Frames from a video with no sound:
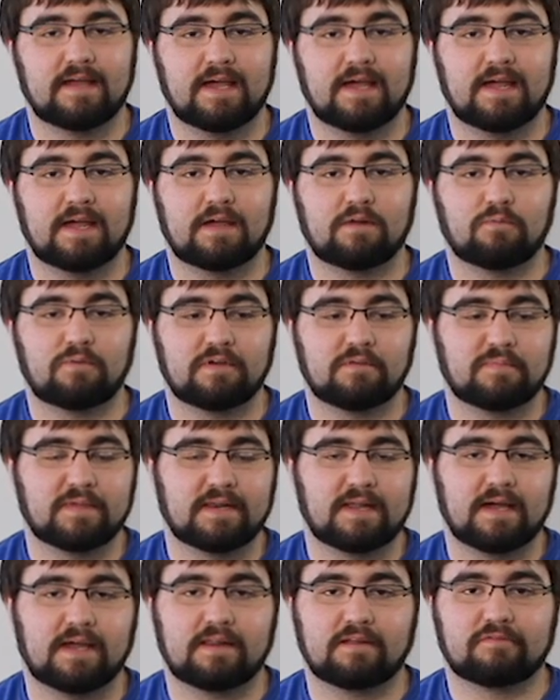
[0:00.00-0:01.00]
And we've been
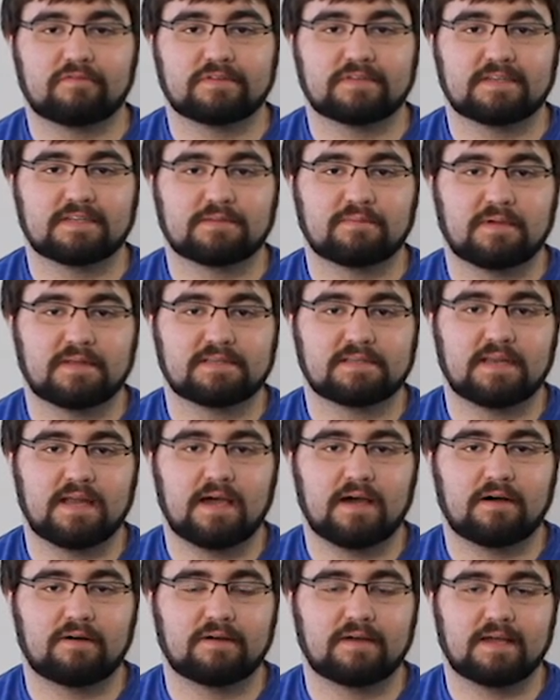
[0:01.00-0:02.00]
dating for 6 months
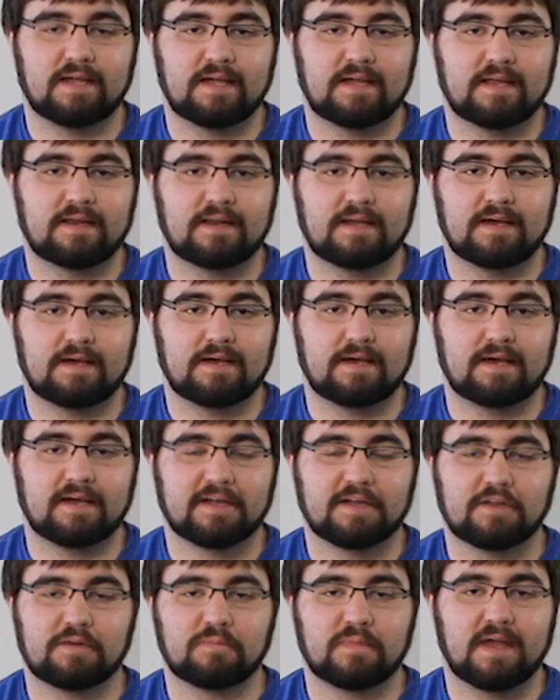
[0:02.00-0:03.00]
now, and
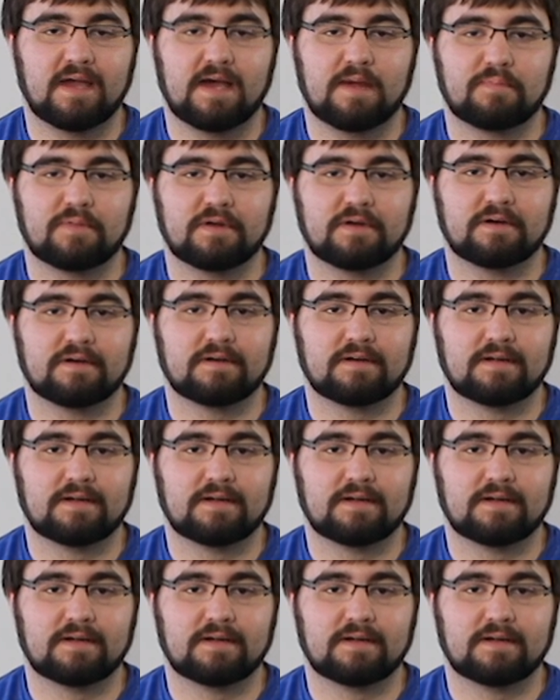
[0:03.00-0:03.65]
I couldn't be happier.